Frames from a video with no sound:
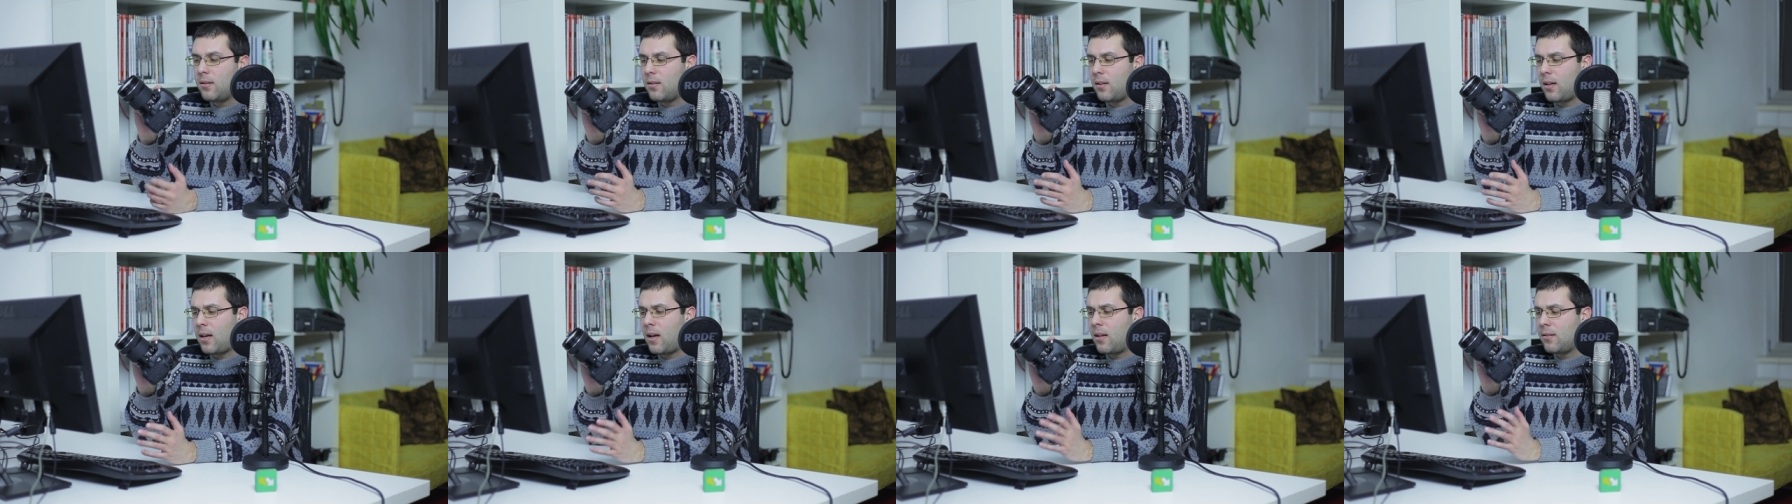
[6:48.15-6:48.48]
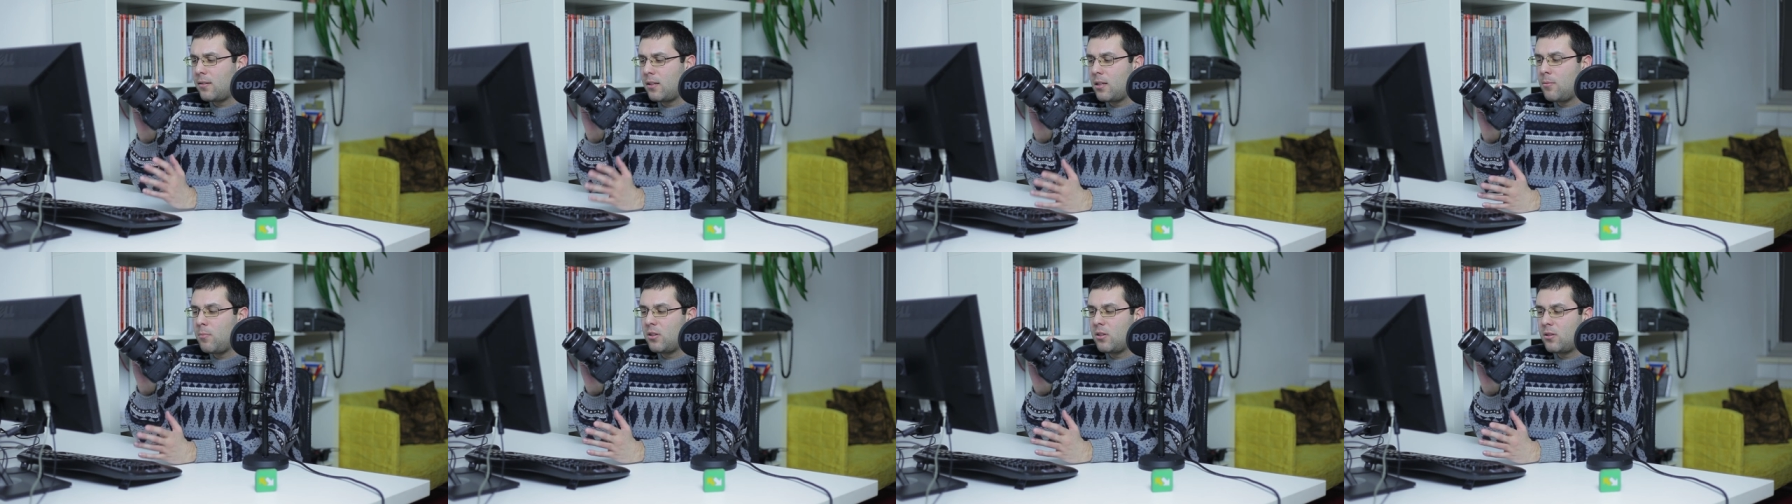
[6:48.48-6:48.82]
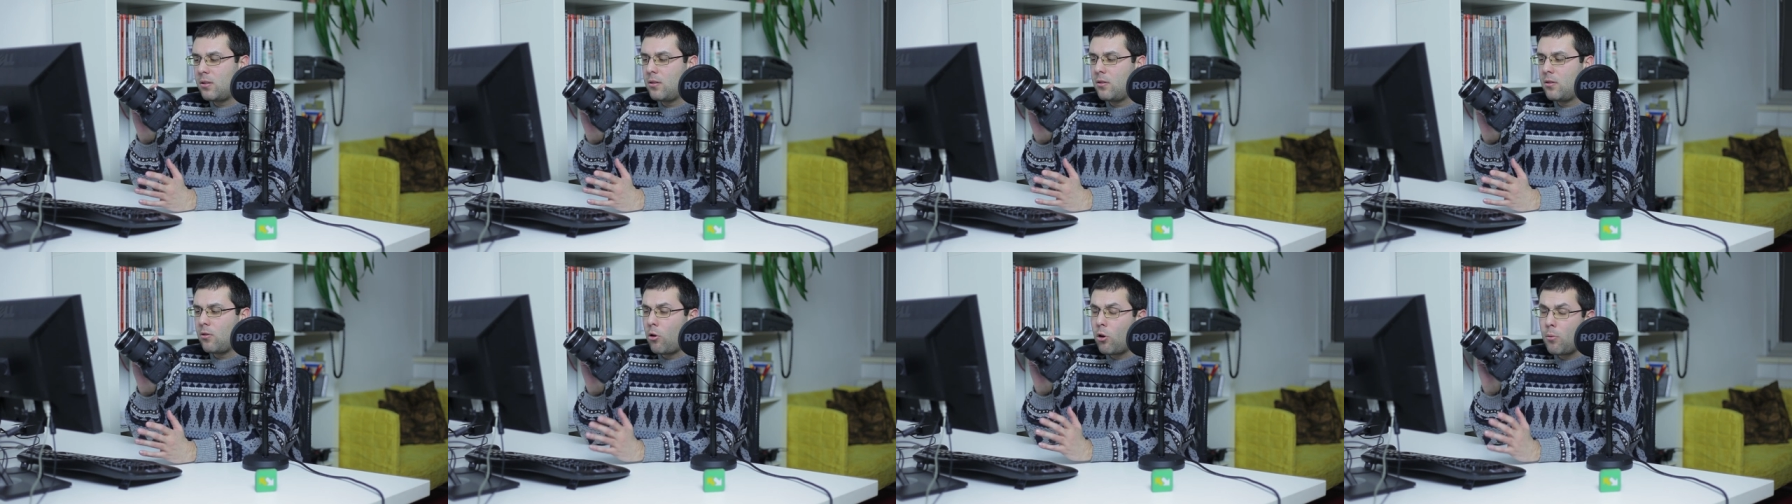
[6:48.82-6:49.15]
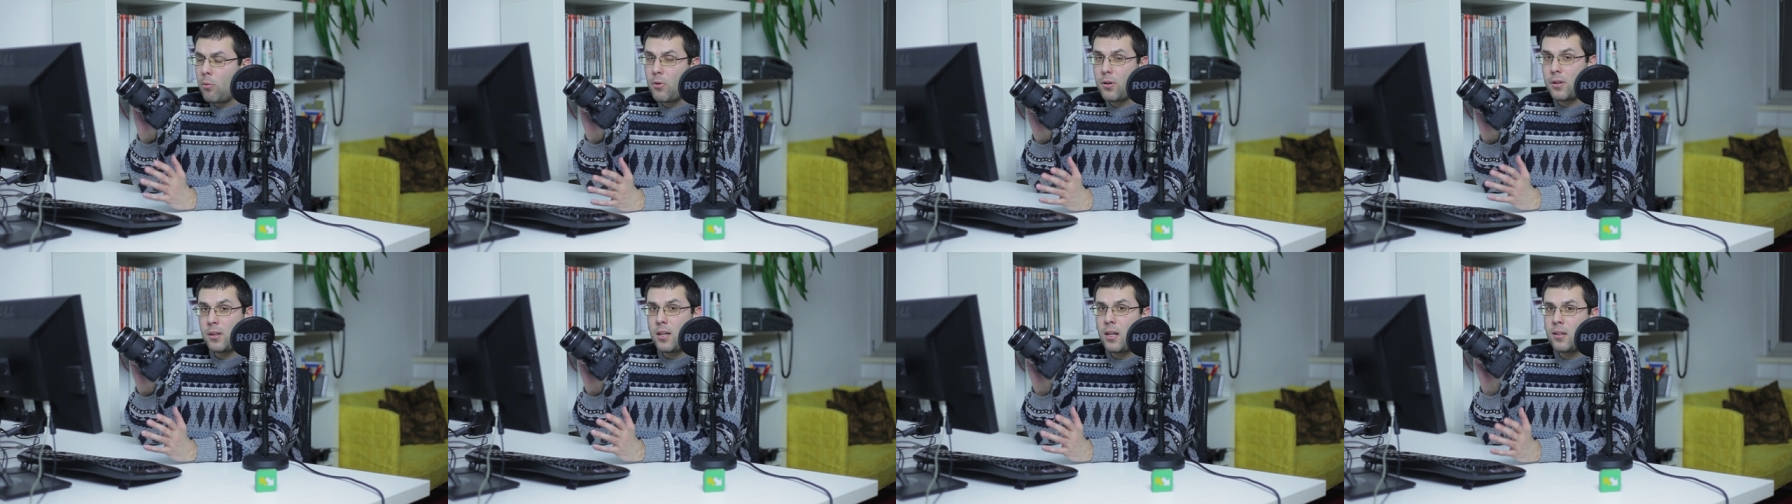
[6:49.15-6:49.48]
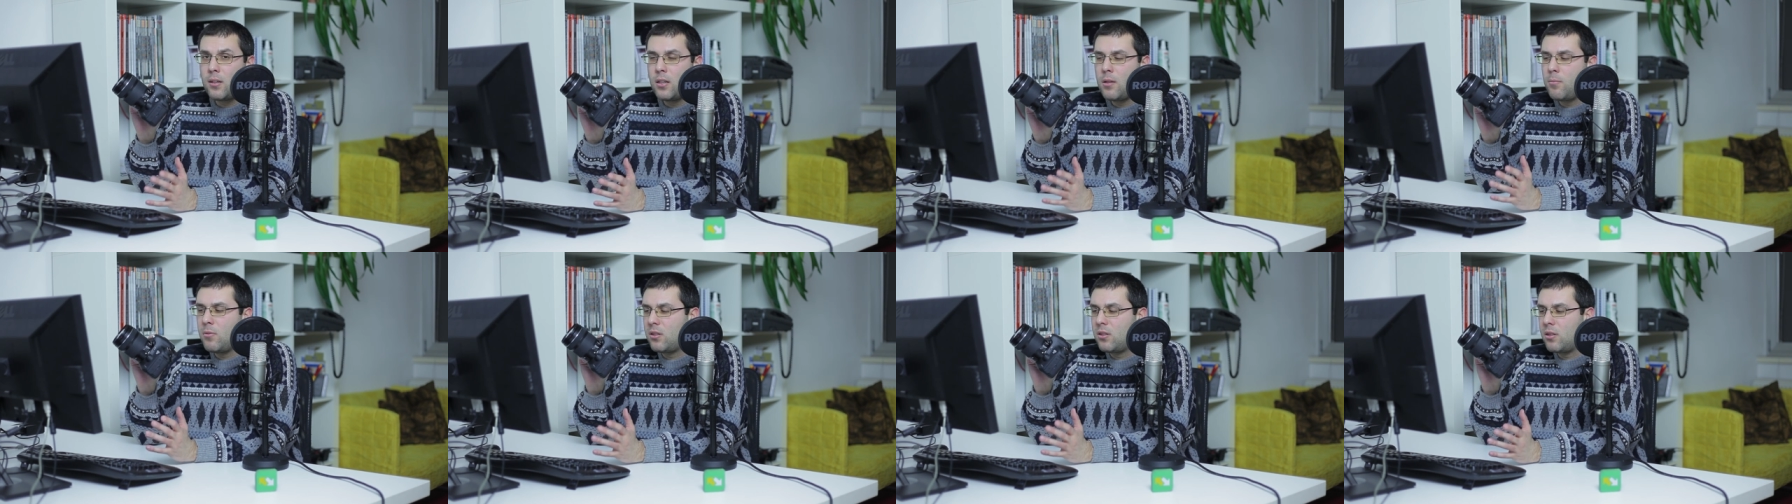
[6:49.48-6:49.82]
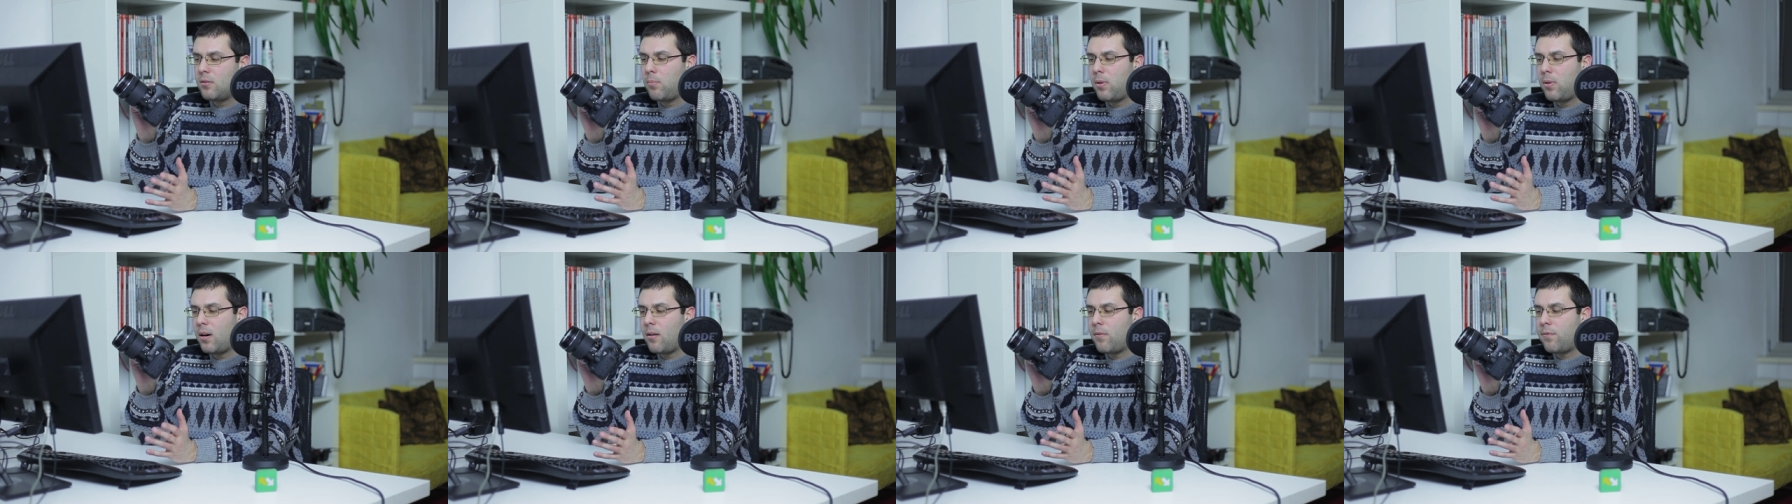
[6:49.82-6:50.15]
and uh, unlimited, almost
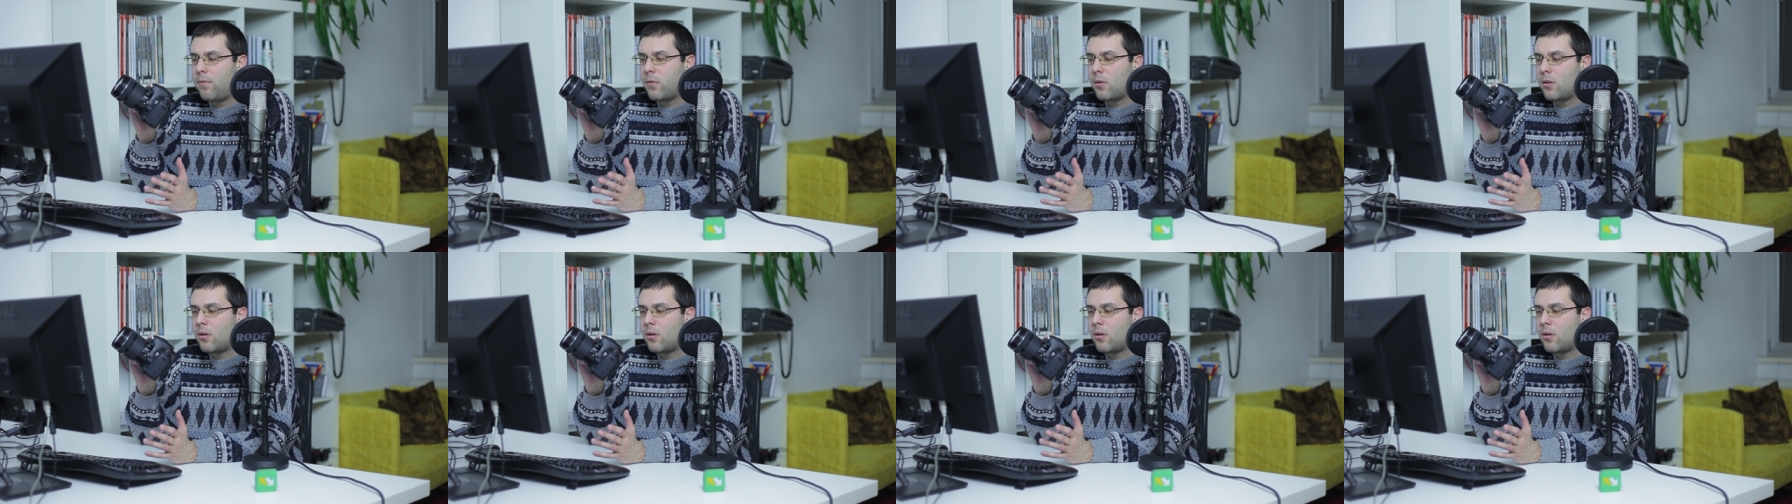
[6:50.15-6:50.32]
unlimited